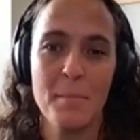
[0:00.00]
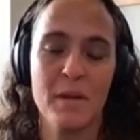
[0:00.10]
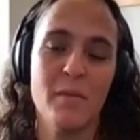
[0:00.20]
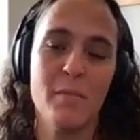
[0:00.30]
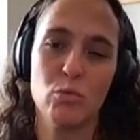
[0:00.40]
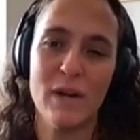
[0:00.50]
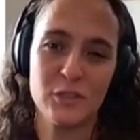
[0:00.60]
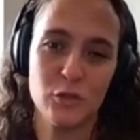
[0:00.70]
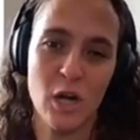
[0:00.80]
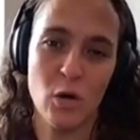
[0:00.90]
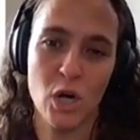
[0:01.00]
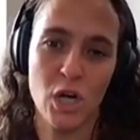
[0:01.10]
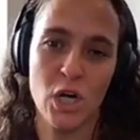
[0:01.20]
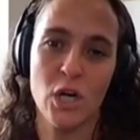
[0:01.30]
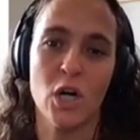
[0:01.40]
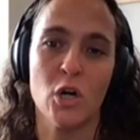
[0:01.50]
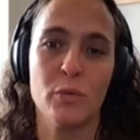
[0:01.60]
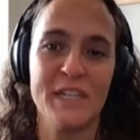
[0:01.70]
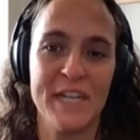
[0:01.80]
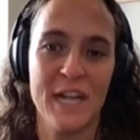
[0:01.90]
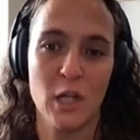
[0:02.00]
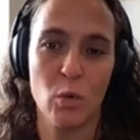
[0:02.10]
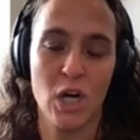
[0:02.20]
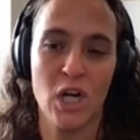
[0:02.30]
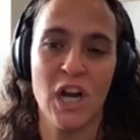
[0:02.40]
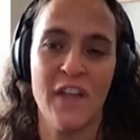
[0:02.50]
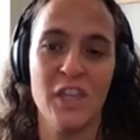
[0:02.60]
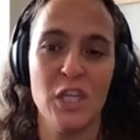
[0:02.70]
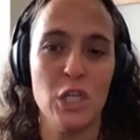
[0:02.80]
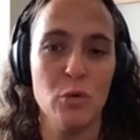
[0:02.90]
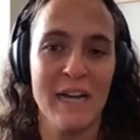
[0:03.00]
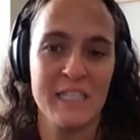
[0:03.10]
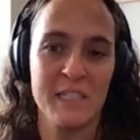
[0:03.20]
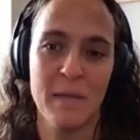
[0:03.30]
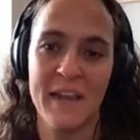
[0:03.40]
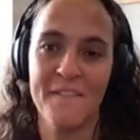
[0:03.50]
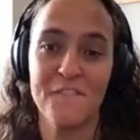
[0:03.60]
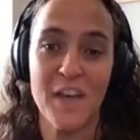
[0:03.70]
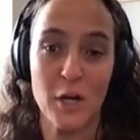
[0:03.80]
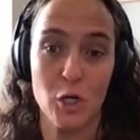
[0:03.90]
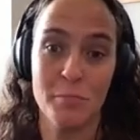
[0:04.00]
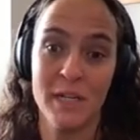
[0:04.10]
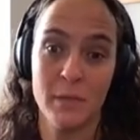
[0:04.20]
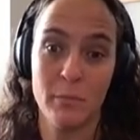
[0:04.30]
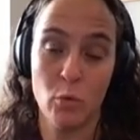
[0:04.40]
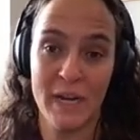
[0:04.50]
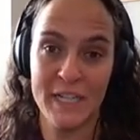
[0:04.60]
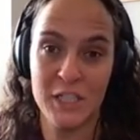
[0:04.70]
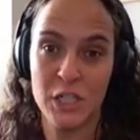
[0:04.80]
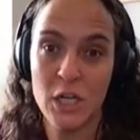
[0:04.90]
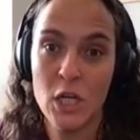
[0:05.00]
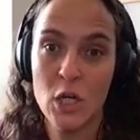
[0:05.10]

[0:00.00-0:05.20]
but if I'm a restaurant worker or a retailer worker in the U S making federal minimum wage,